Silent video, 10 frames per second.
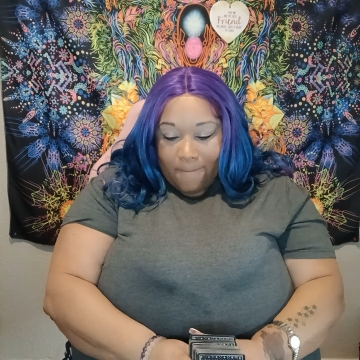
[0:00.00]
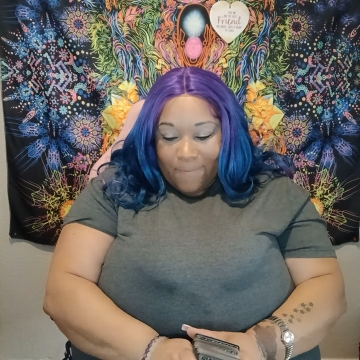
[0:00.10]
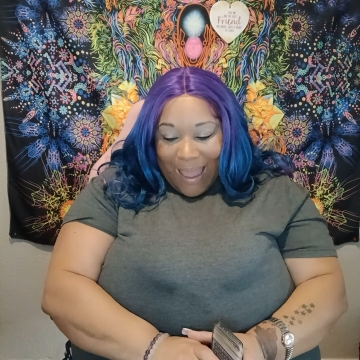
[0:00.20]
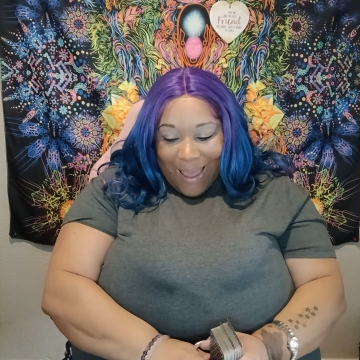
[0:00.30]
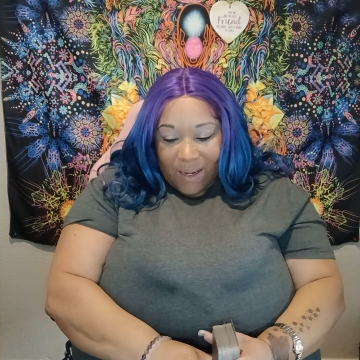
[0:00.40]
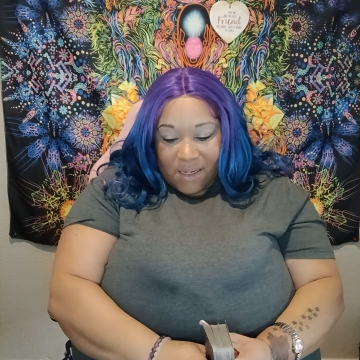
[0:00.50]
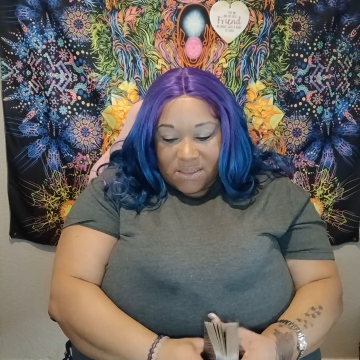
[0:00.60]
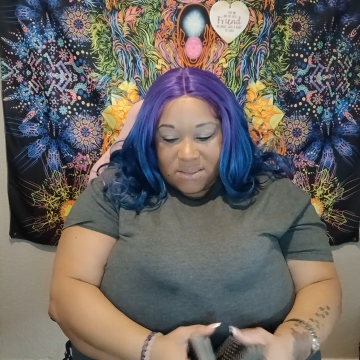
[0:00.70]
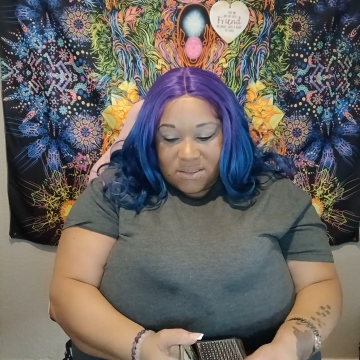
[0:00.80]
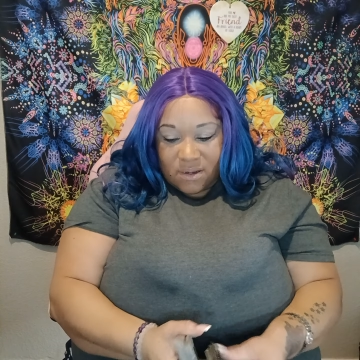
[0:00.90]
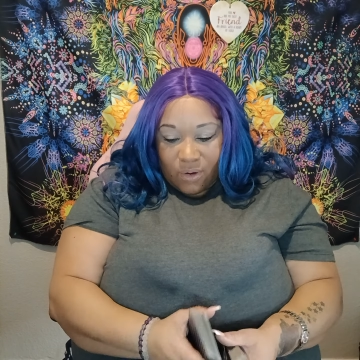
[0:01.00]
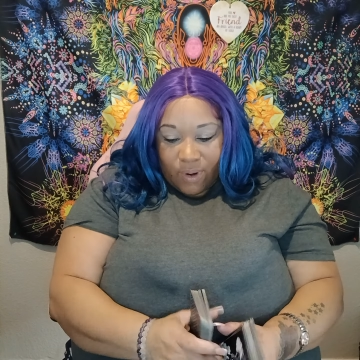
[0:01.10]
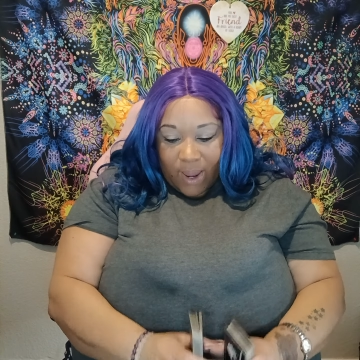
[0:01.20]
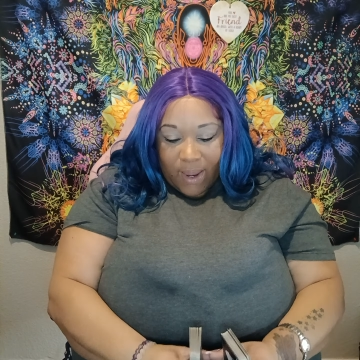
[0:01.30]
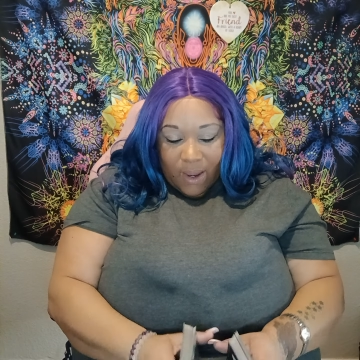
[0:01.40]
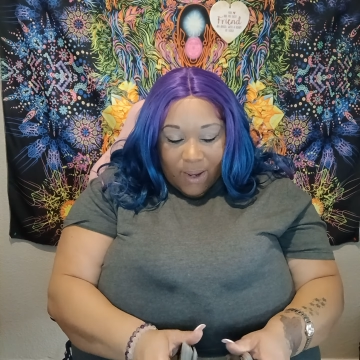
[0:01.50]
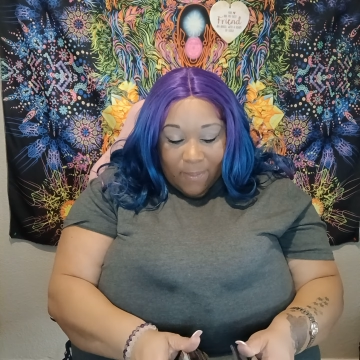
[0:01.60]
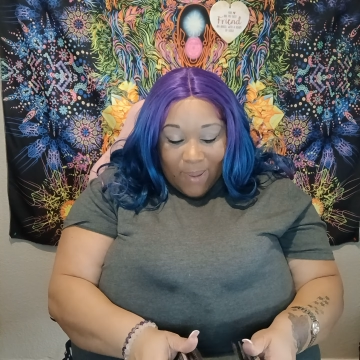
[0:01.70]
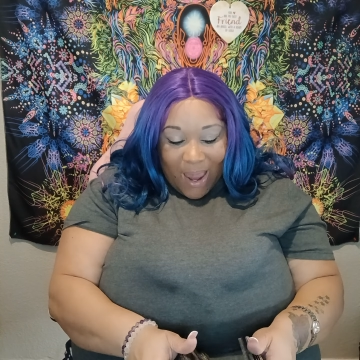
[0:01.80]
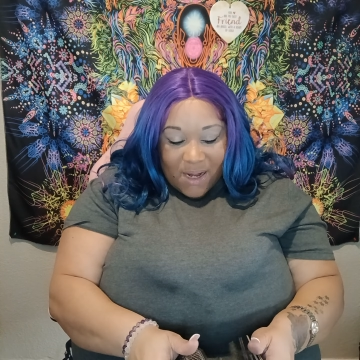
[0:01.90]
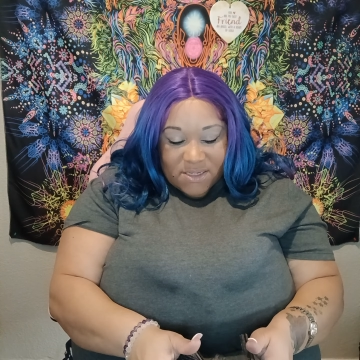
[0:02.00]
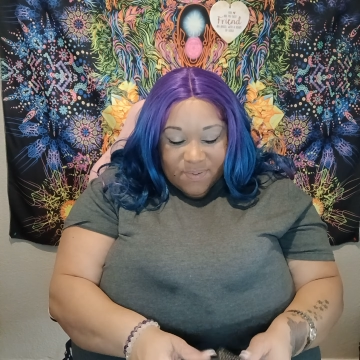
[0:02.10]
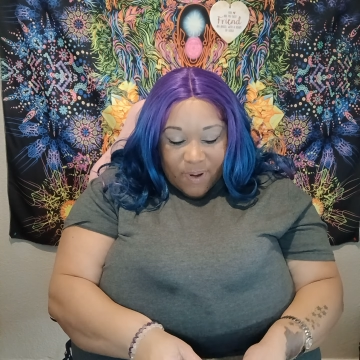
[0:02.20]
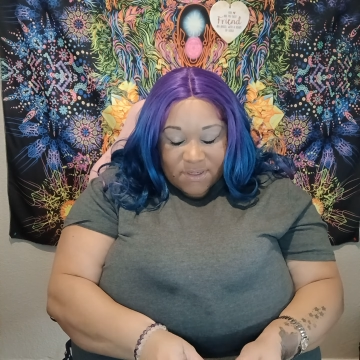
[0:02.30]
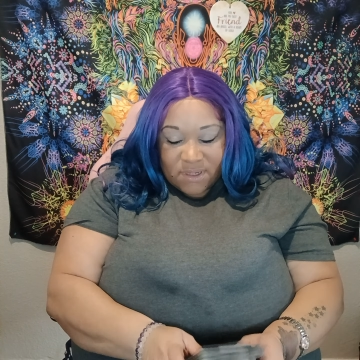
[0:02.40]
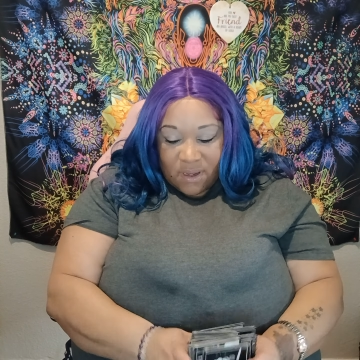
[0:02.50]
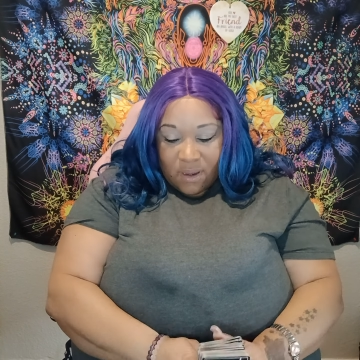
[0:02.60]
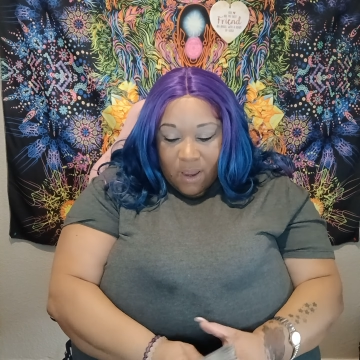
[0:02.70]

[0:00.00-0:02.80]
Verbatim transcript: balanced, okay? An imbalanced person.